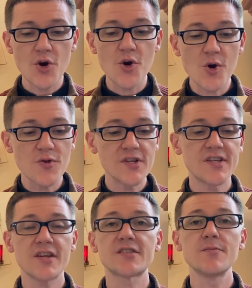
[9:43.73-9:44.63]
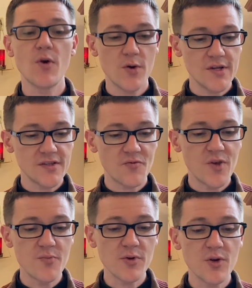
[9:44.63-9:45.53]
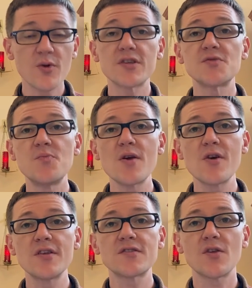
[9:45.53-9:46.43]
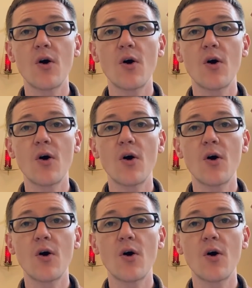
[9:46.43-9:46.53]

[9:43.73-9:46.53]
heard the testimonies of people who experienced